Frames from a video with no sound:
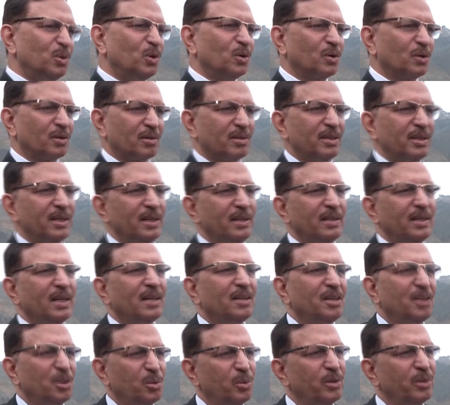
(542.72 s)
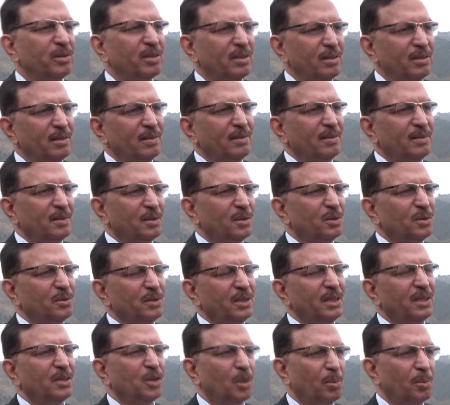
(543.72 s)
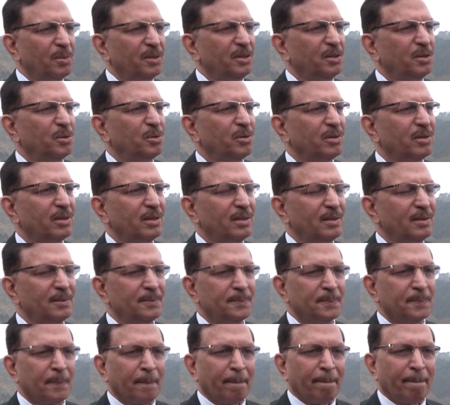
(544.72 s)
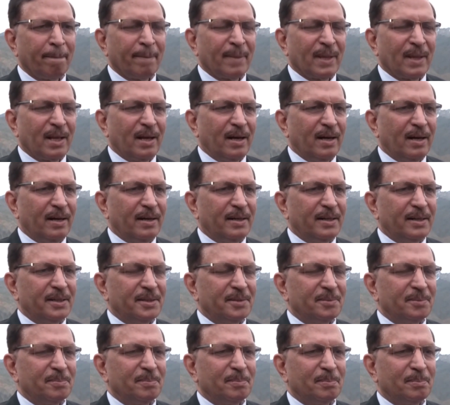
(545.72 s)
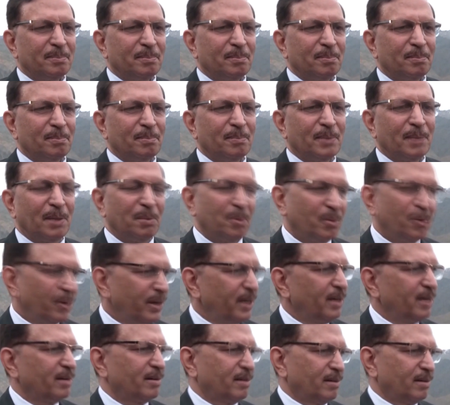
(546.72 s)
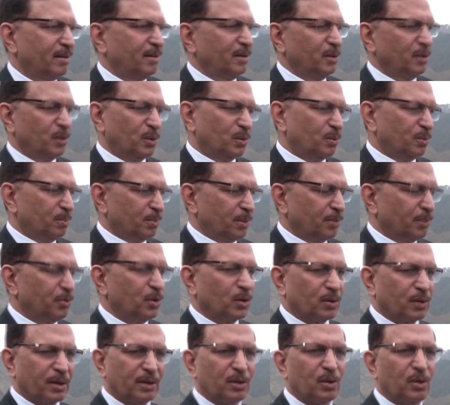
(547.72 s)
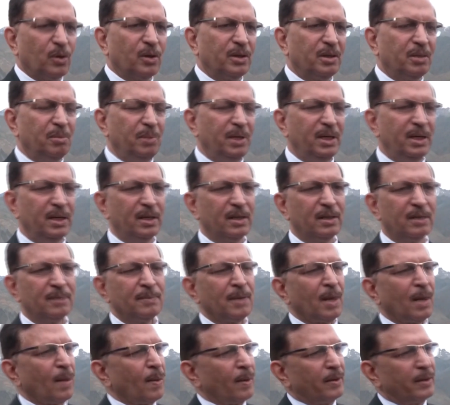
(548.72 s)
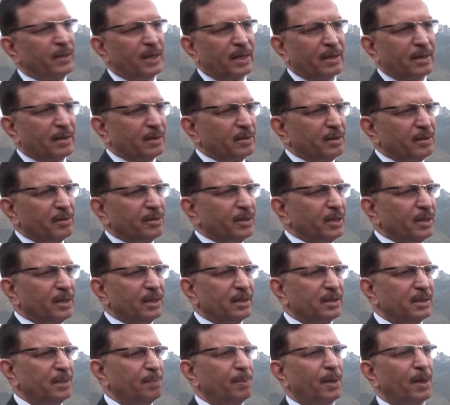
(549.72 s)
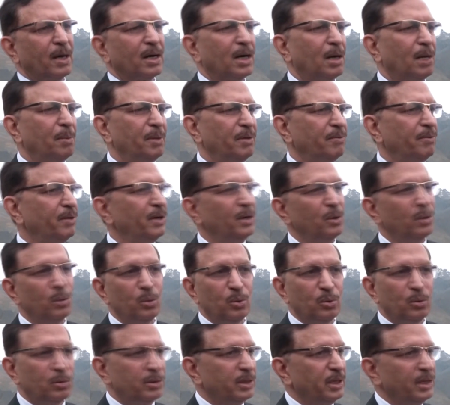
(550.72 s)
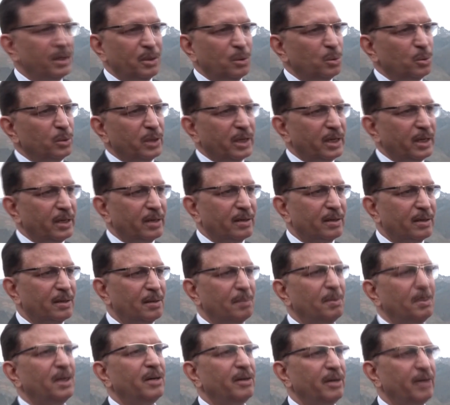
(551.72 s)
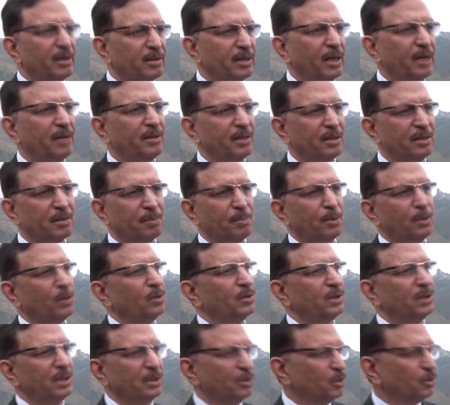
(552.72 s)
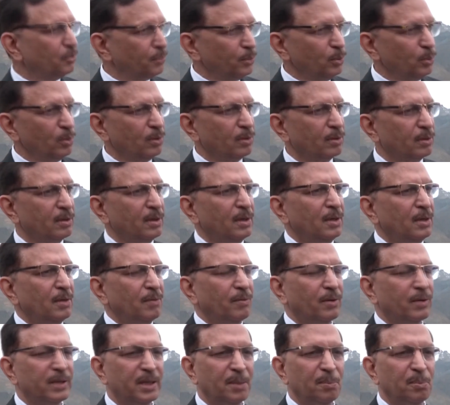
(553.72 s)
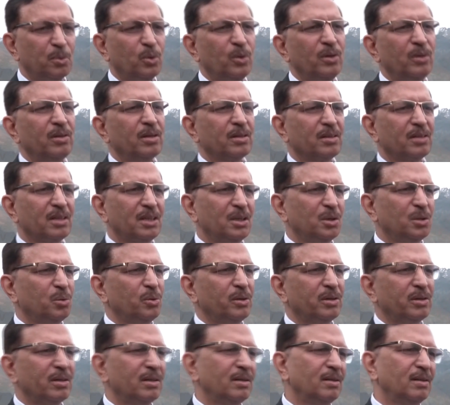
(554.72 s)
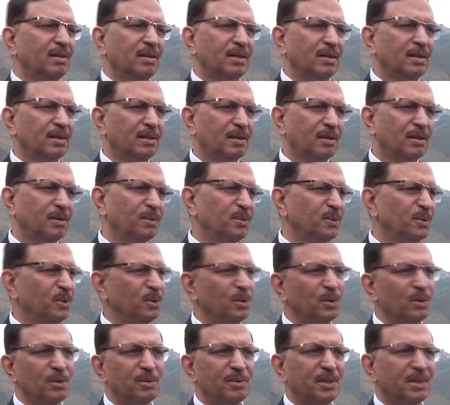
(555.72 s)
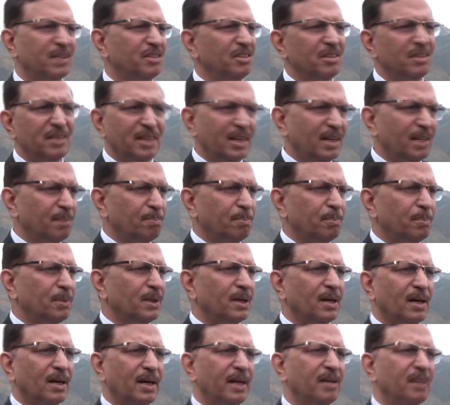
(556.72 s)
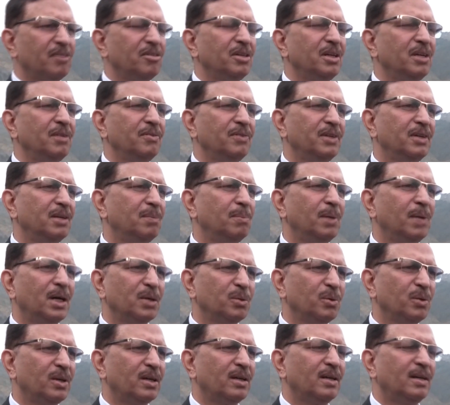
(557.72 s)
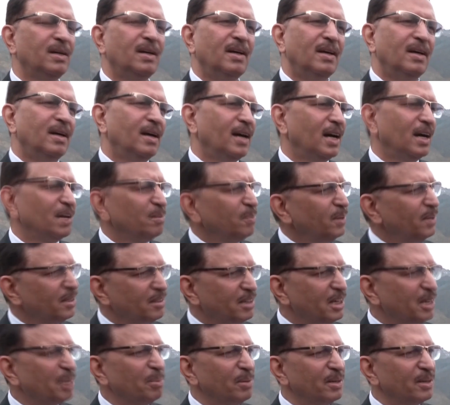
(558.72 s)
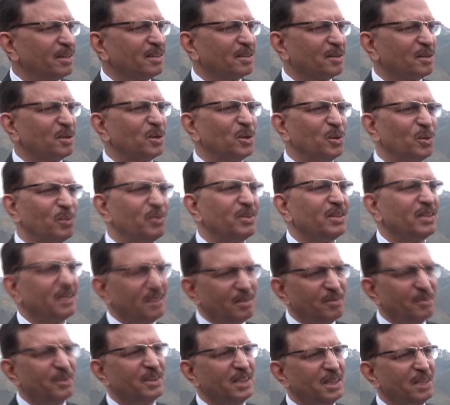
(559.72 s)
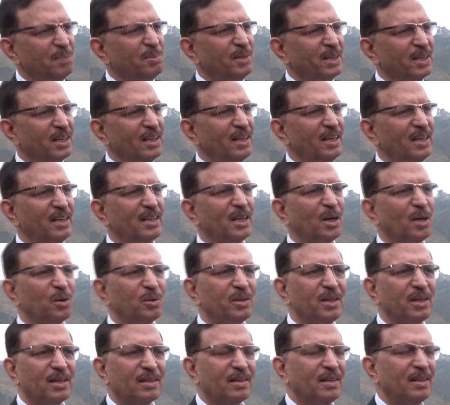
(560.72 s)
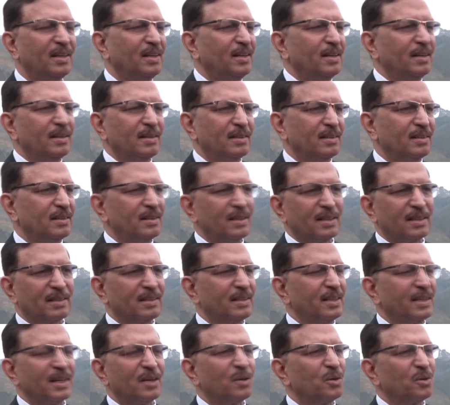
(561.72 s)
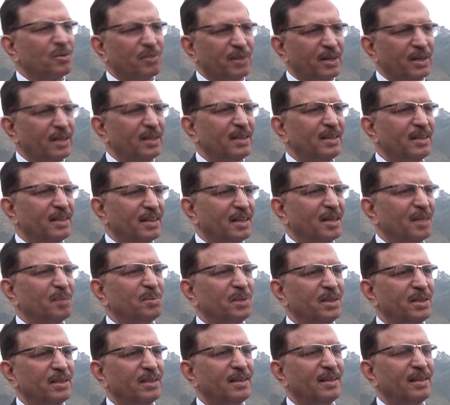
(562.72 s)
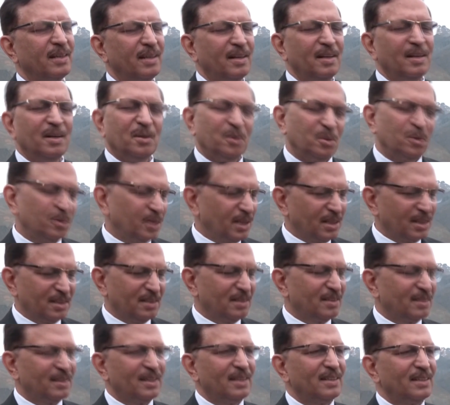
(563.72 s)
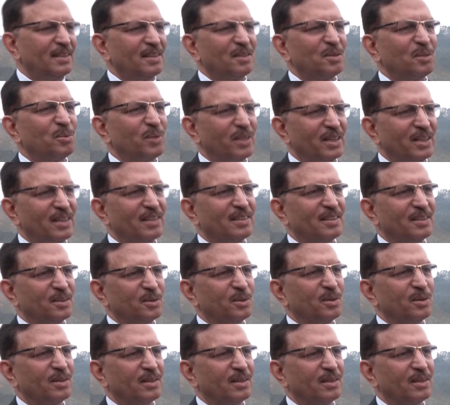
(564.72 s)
more, seeing their situation, the economic situation. I'm aware, of course I saw it in the media, that this year the Pak Army didn't do their military exercises because there's no fuel for them. So in such a situation, the ex-chief General Bajwa has made statements, which keep getting leaked out that they cannot fight the Indian Army. So that thing doesn't worry us at